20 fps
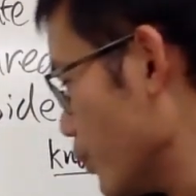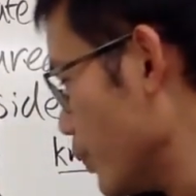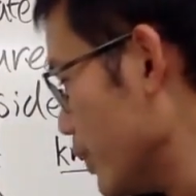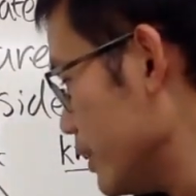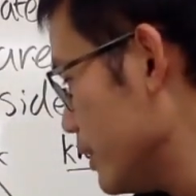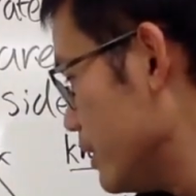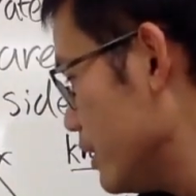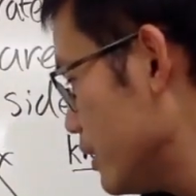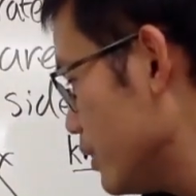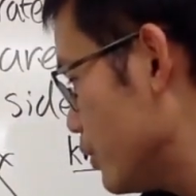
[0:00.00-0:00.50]

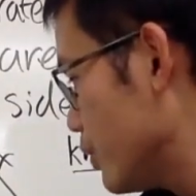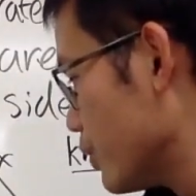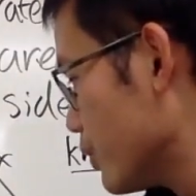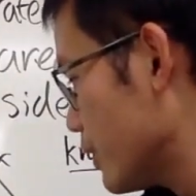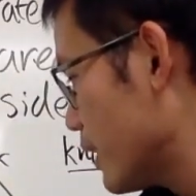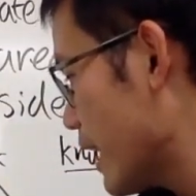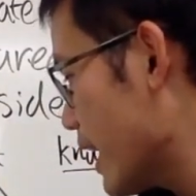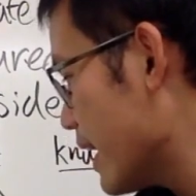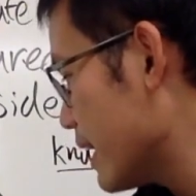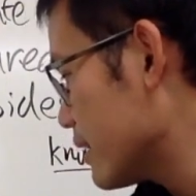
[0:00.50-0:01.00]
we need to
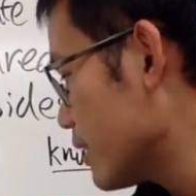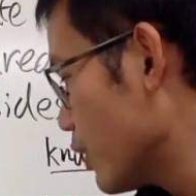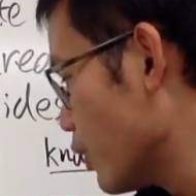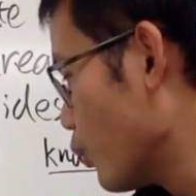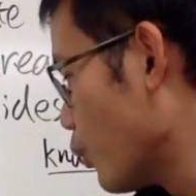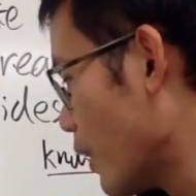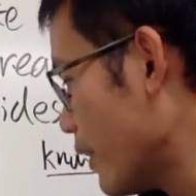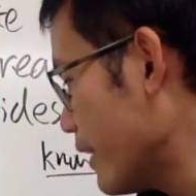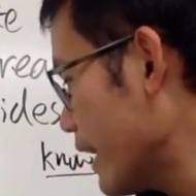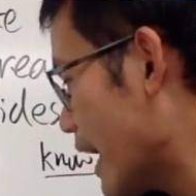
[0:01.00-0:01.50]
get
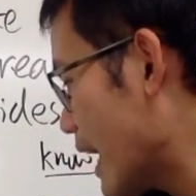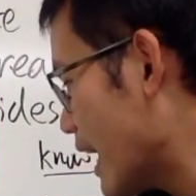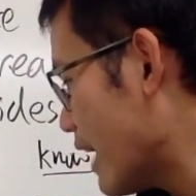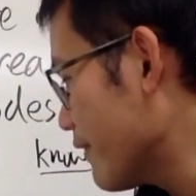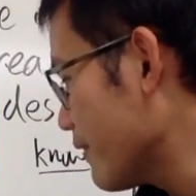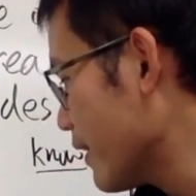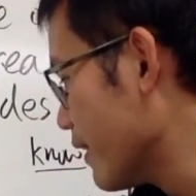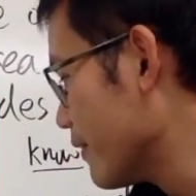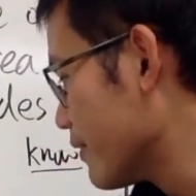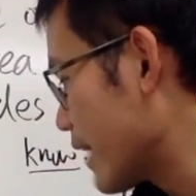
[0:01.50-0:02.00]
1
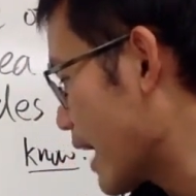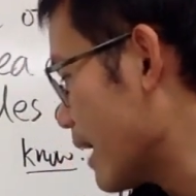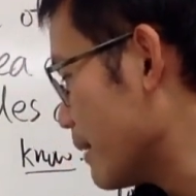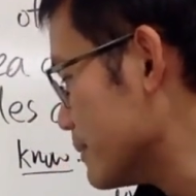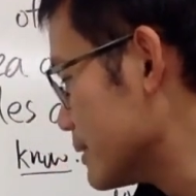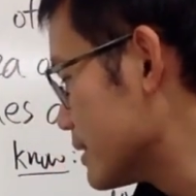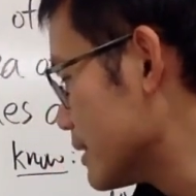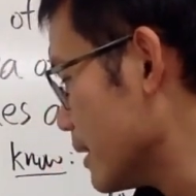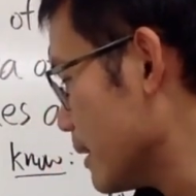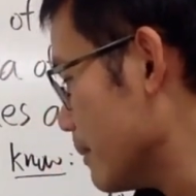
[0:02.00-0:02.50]
half
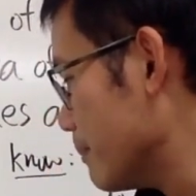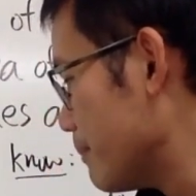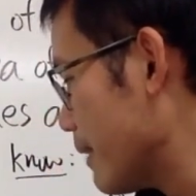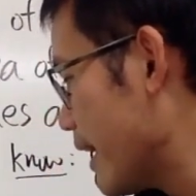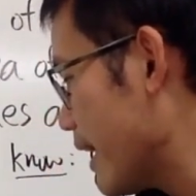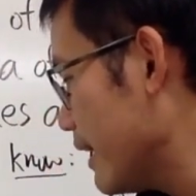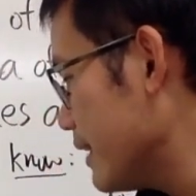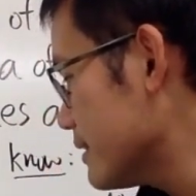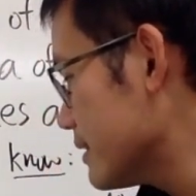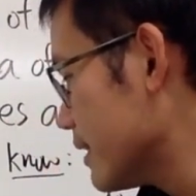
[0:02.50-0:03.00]
times
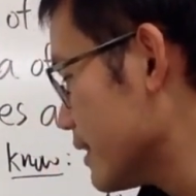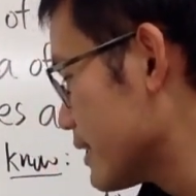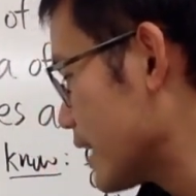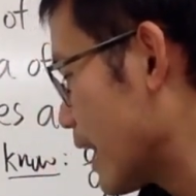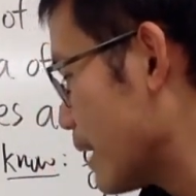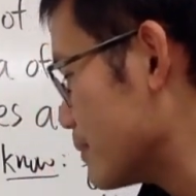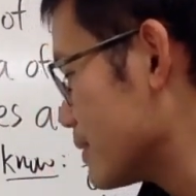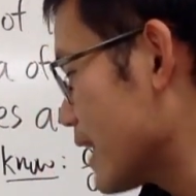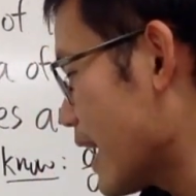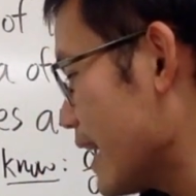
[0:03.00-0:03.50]
base
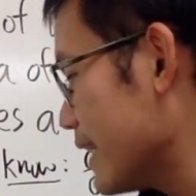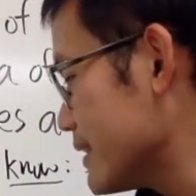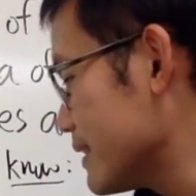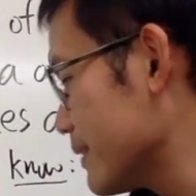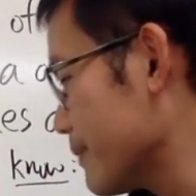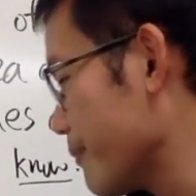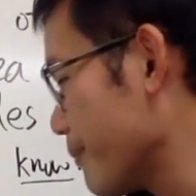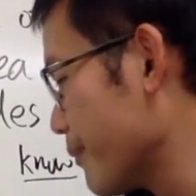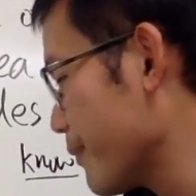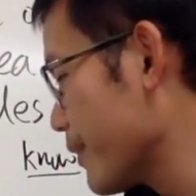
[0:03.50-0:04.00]
times
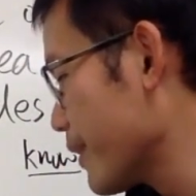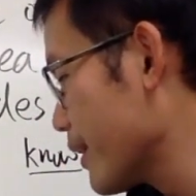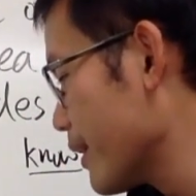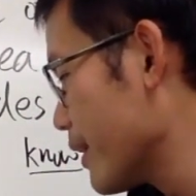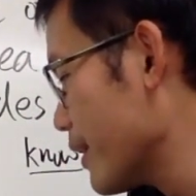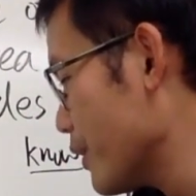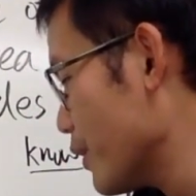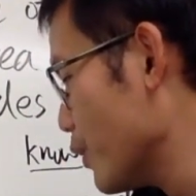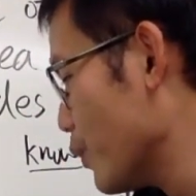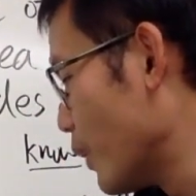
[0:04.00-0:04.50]
height.
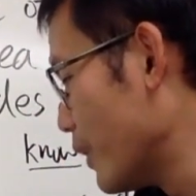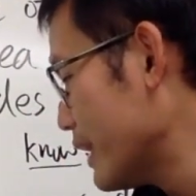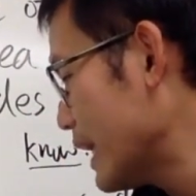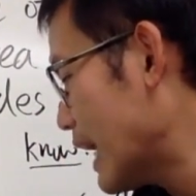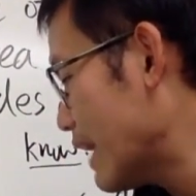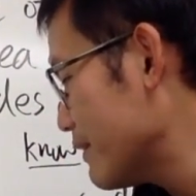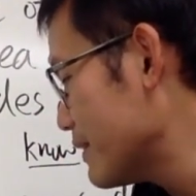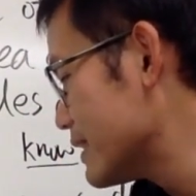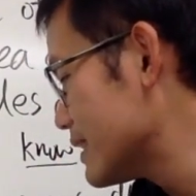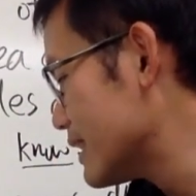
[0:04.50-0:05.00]
1
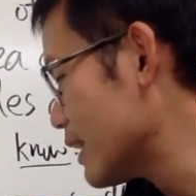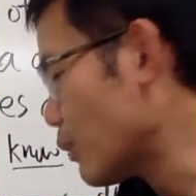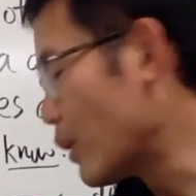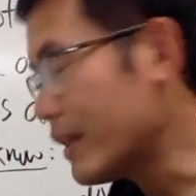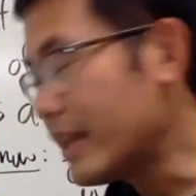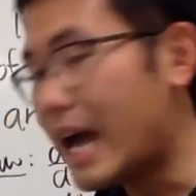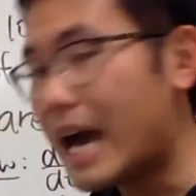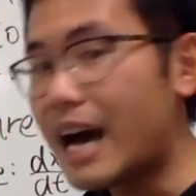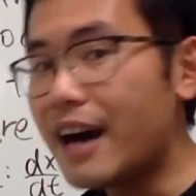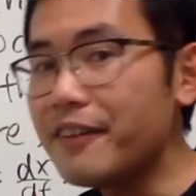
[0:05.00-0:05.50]
half is the
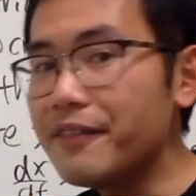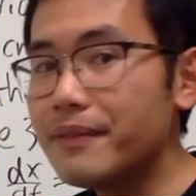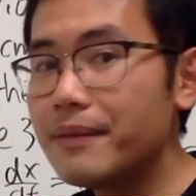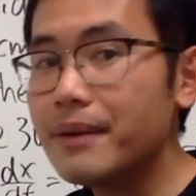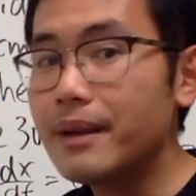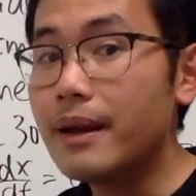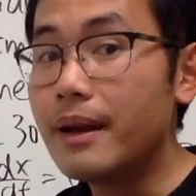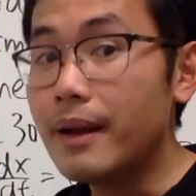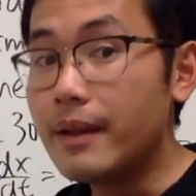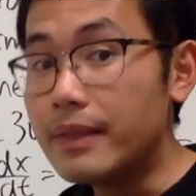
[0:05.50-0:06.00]
1 half.
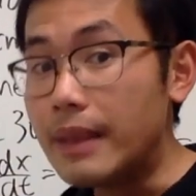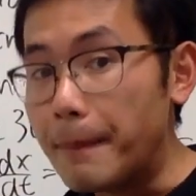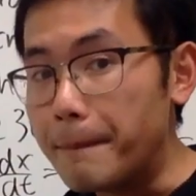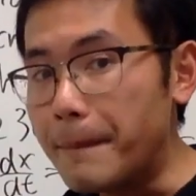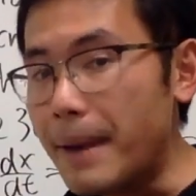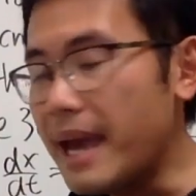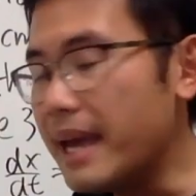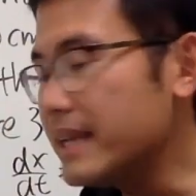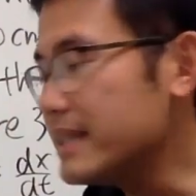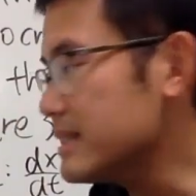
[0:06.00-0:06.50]
The
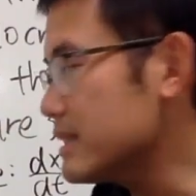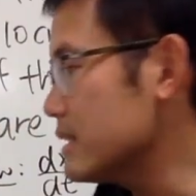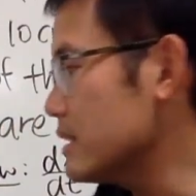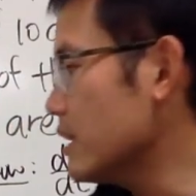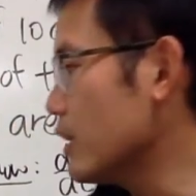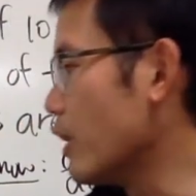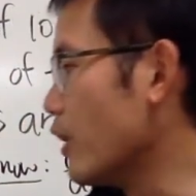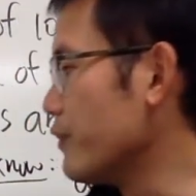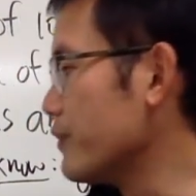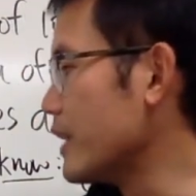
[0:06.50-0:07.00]
base
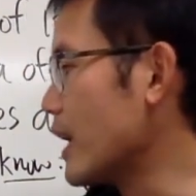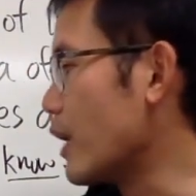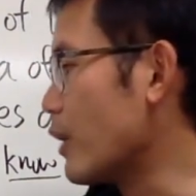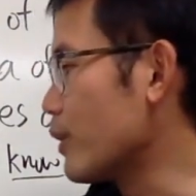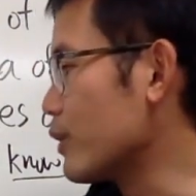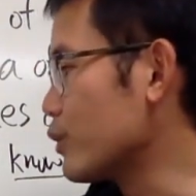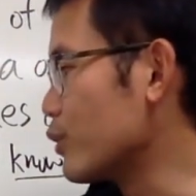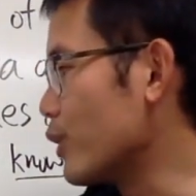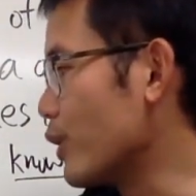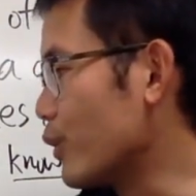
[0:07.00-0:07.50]
of the
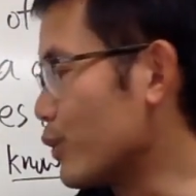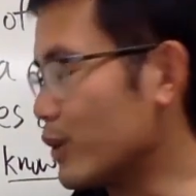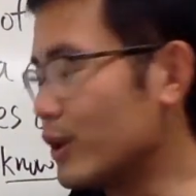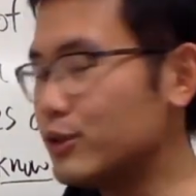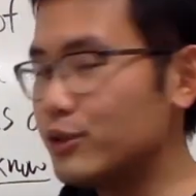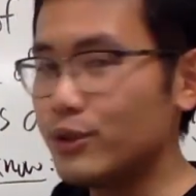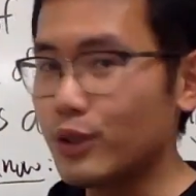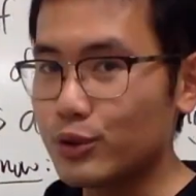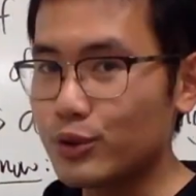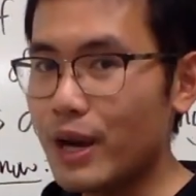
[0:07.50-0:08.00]

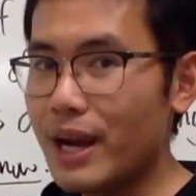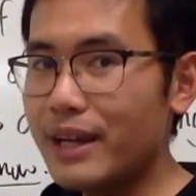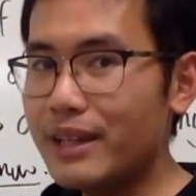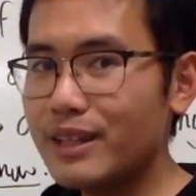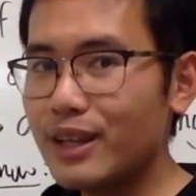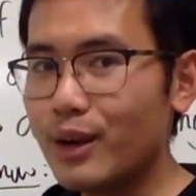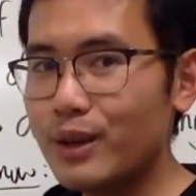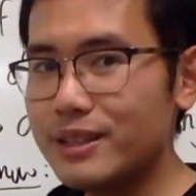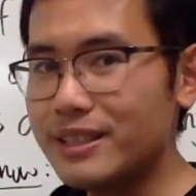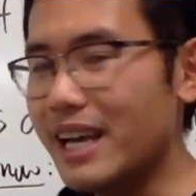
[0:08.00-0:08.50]
original
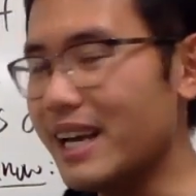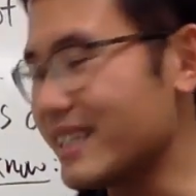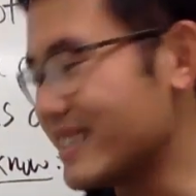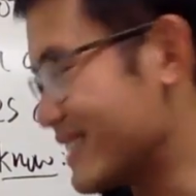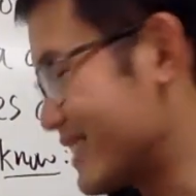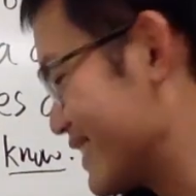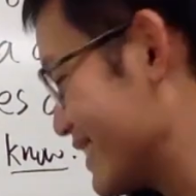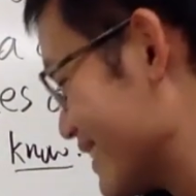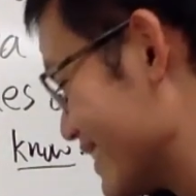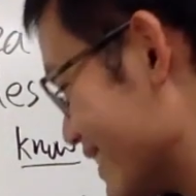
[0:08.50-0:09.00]
triangle is
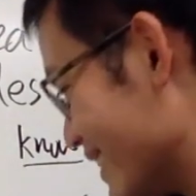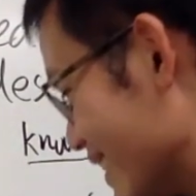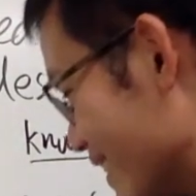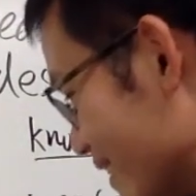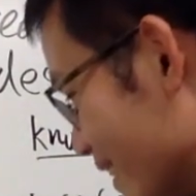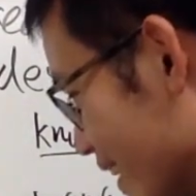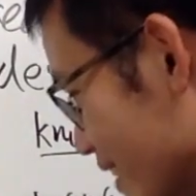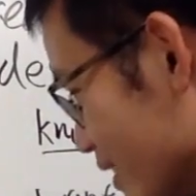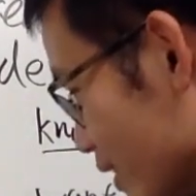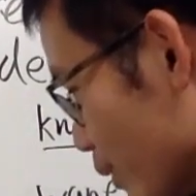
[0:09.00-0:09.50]
x,
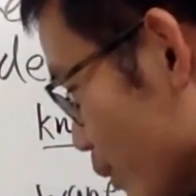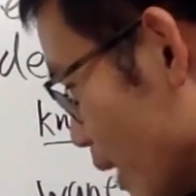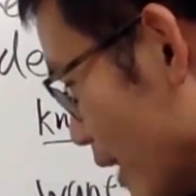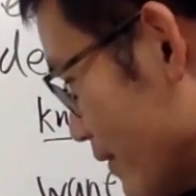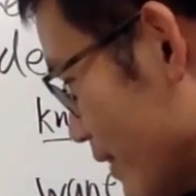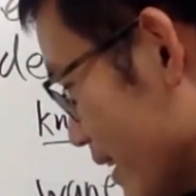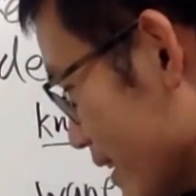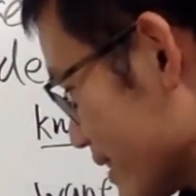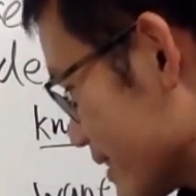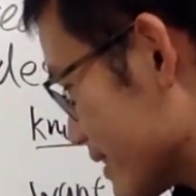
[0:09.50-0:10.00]
right? So we
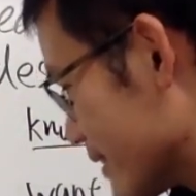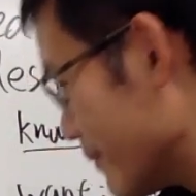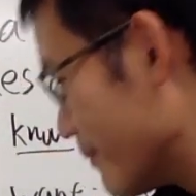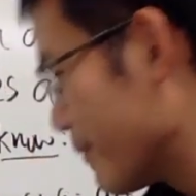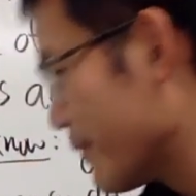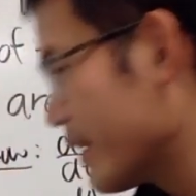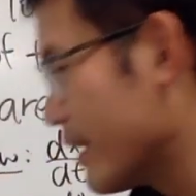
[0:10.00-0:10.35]
have x.